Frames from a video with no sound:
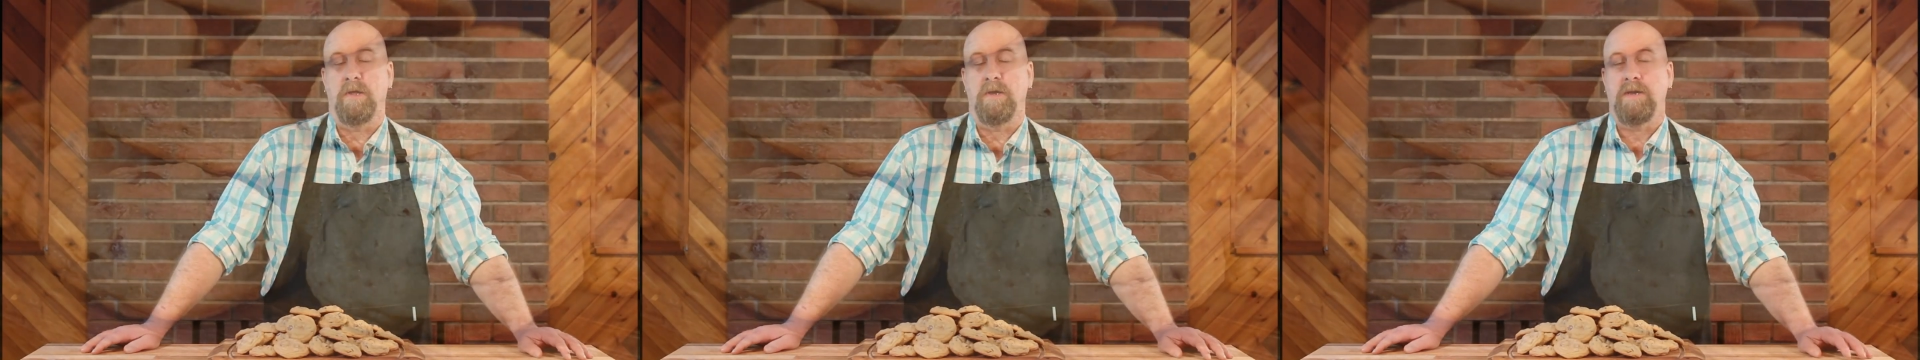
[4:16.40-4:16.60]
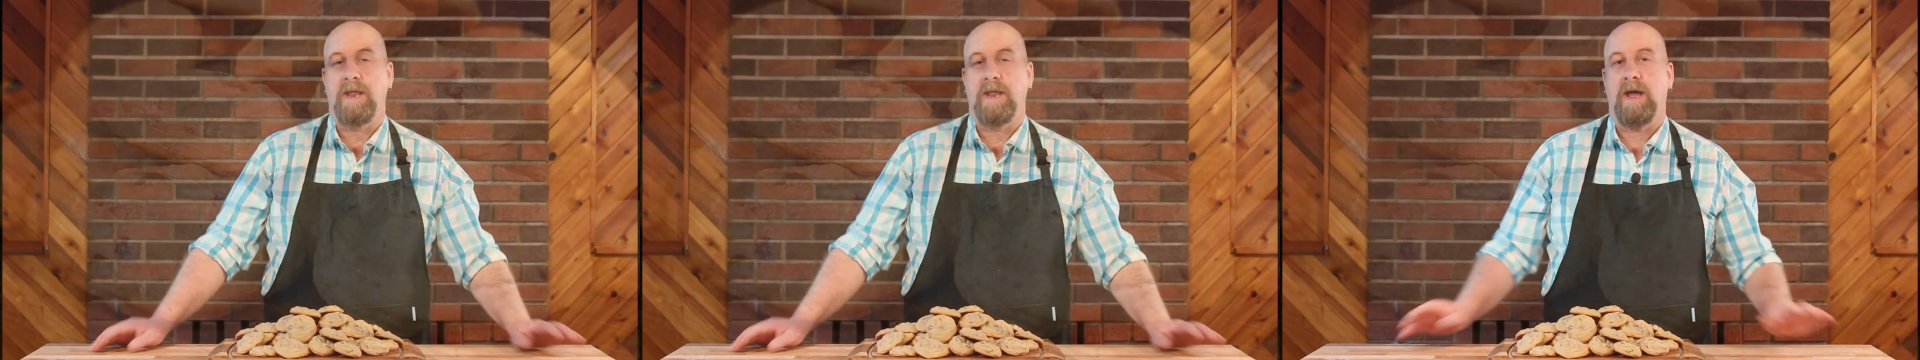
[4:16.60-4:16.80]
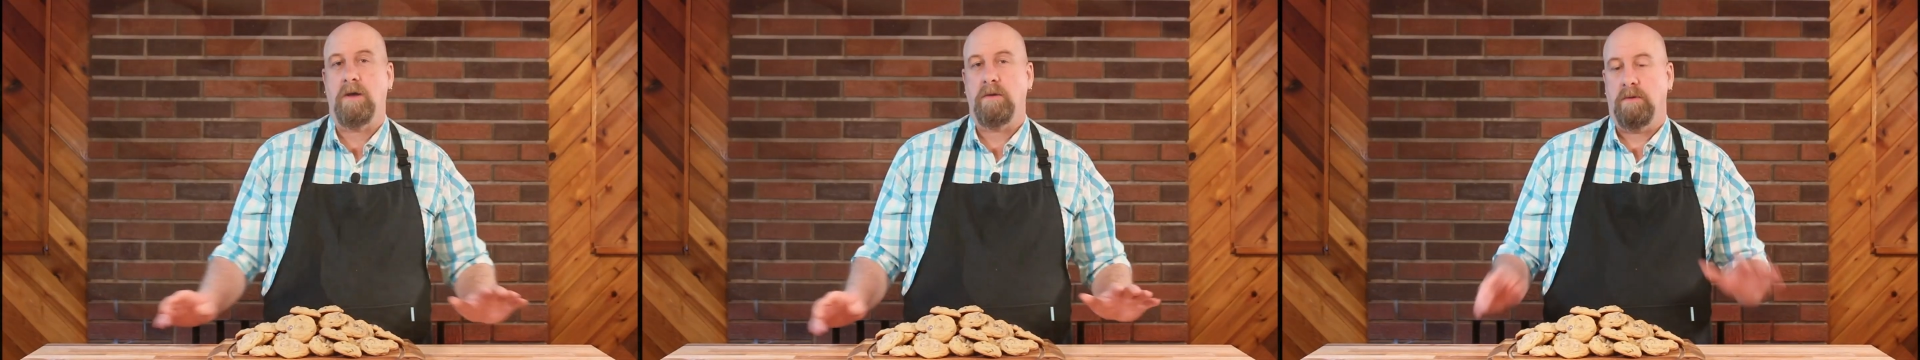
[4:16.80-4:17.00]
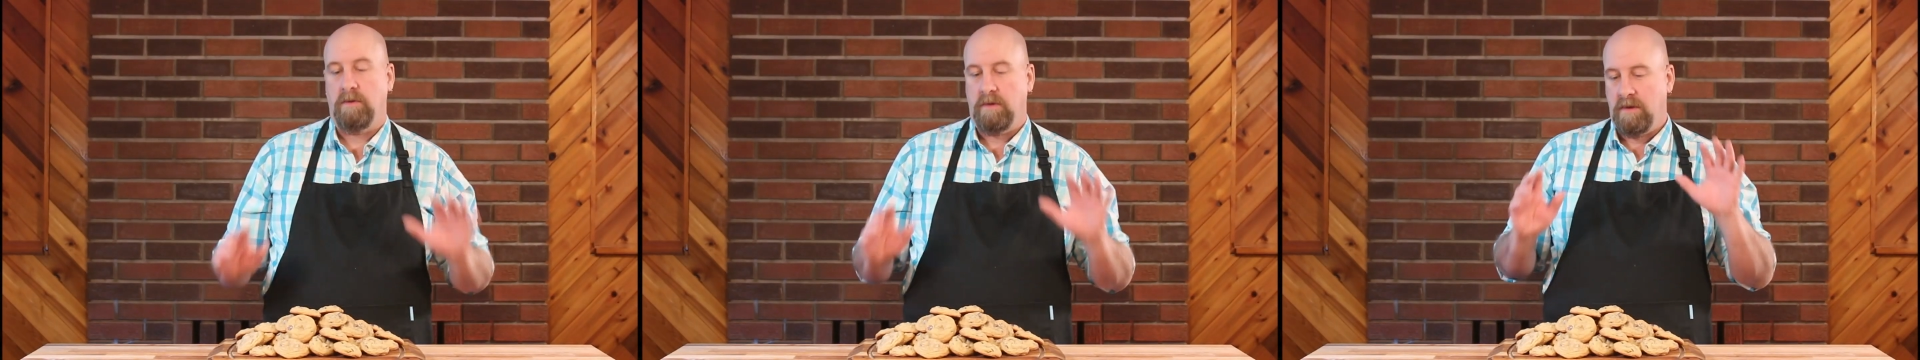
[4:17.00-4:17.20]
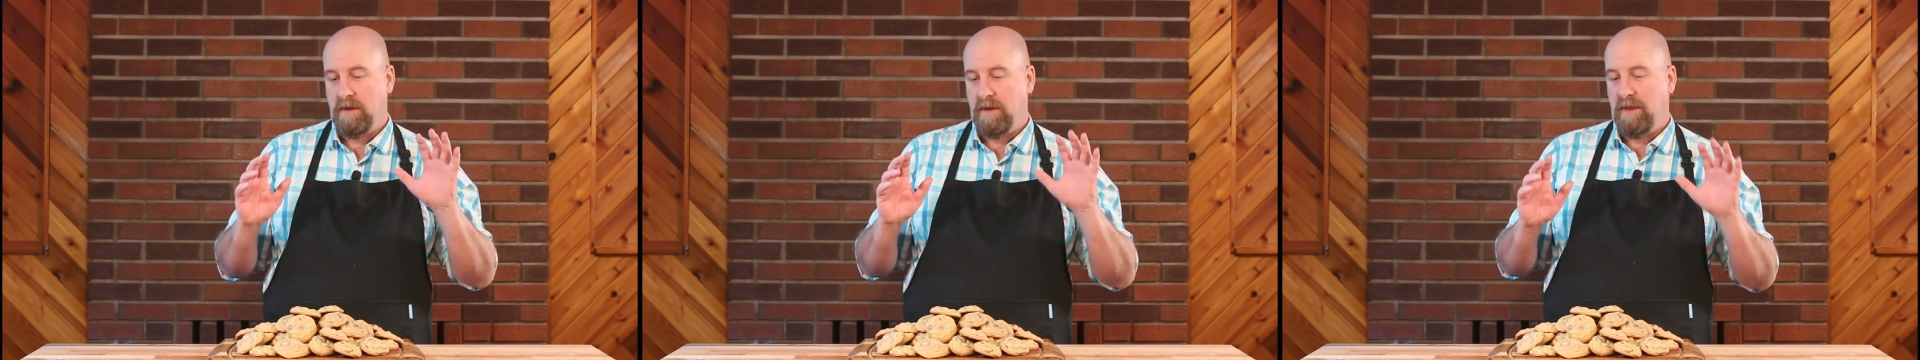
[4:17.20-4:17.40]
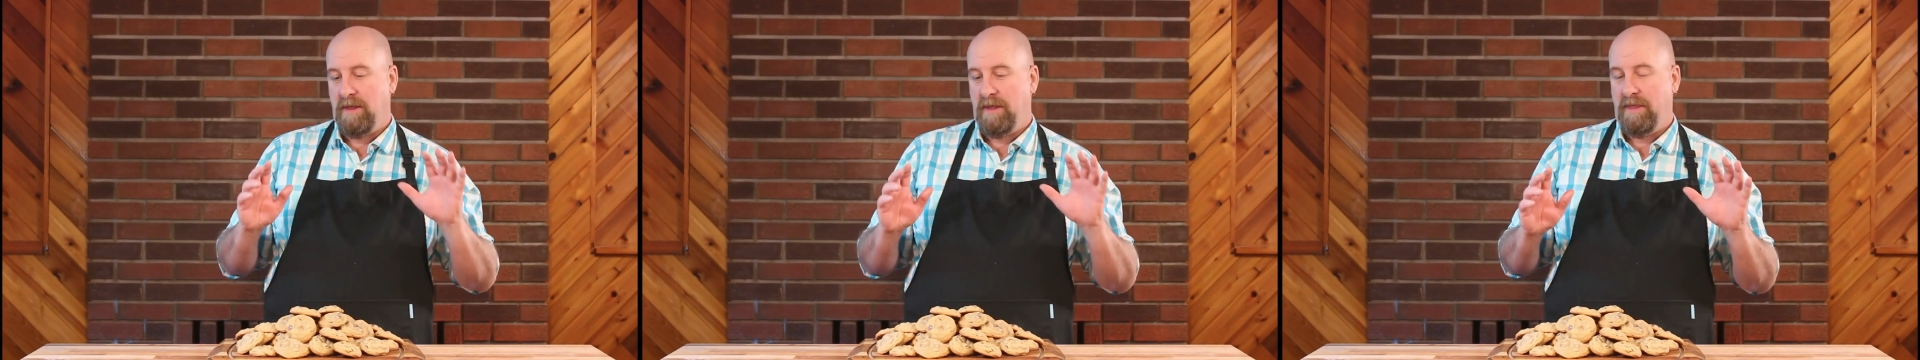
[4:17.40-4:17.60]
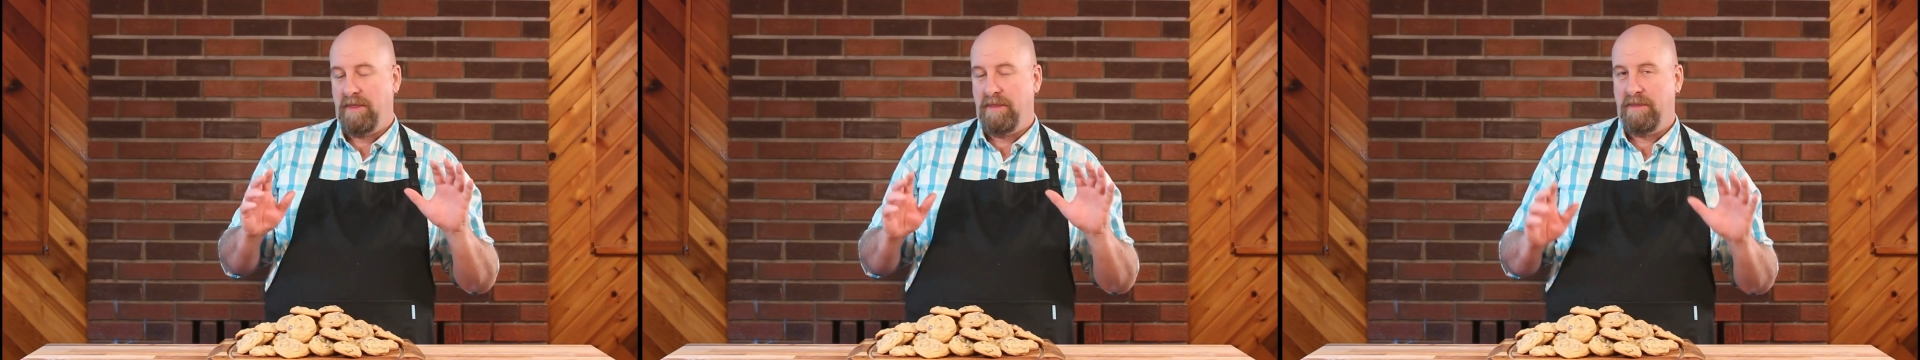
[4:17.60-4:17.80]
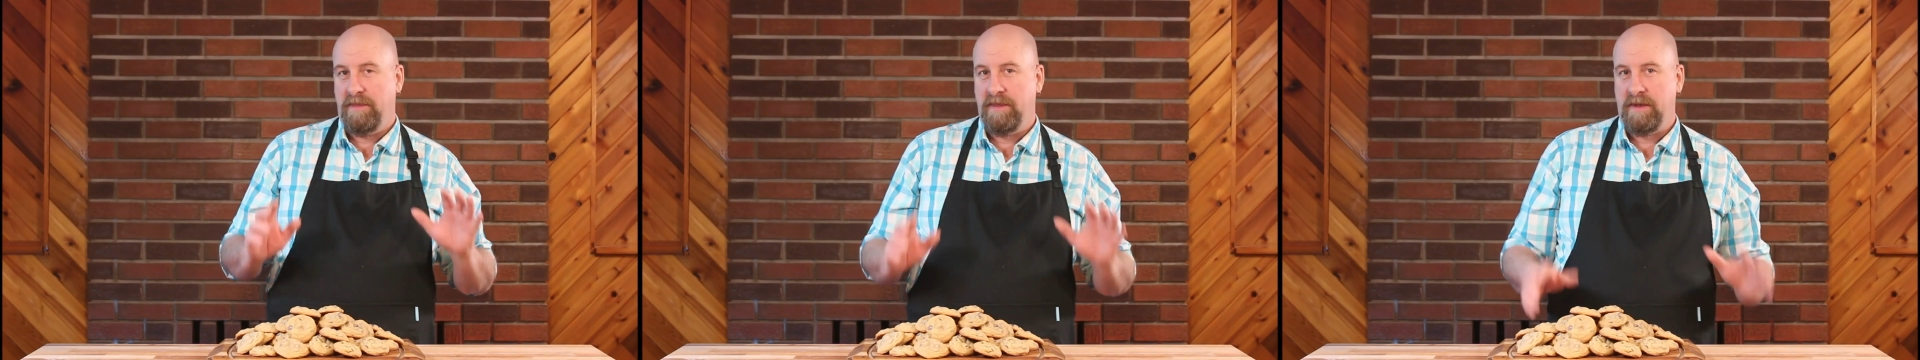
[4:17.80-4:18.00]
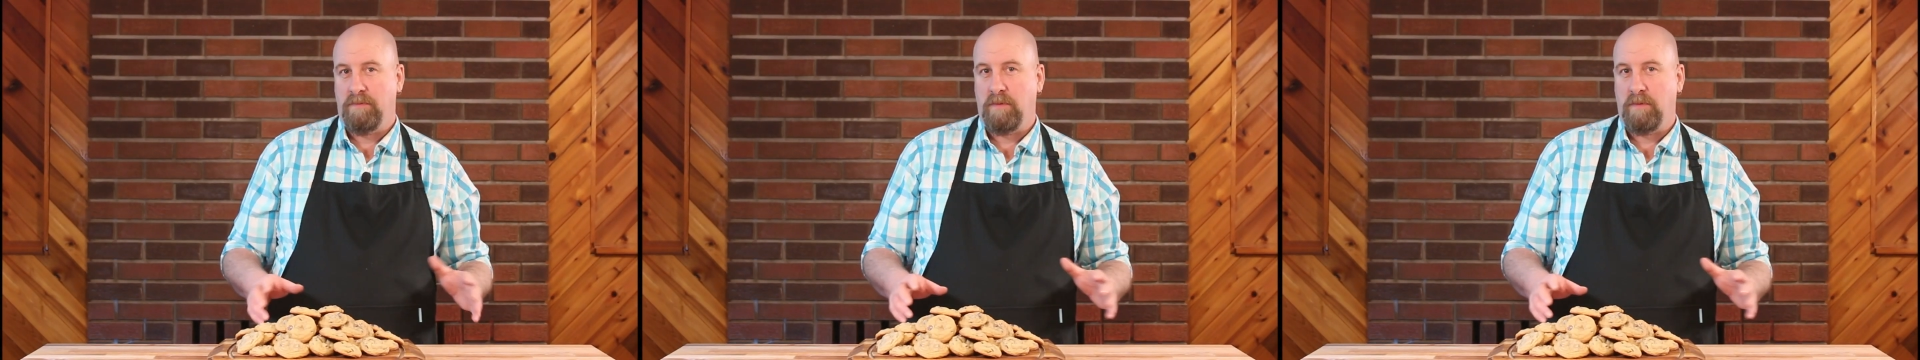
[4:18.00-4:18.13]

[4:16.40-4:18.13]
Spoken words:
Now, the